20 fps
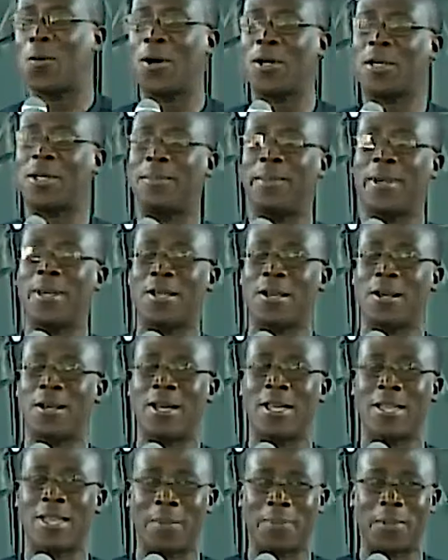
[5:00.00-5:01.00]
what he
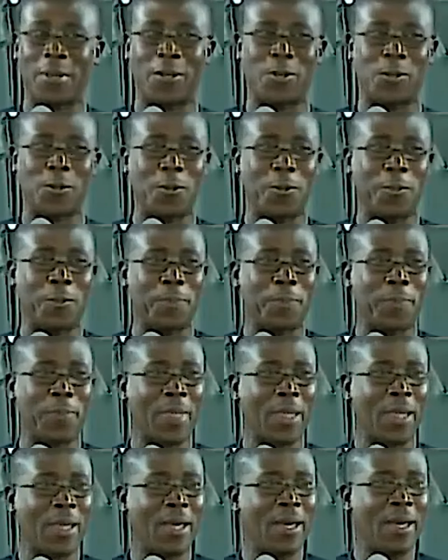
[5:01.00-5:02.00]
mentioned in chapter 2.
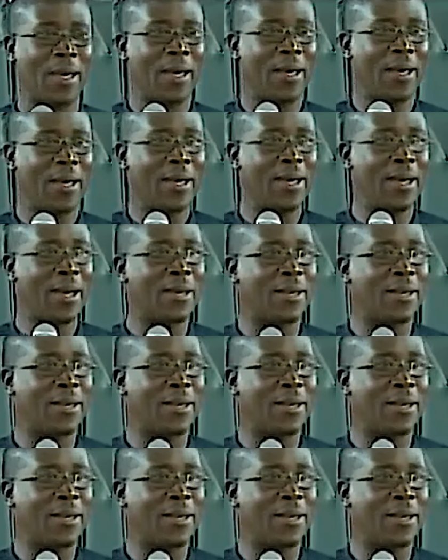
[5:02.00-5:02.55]
He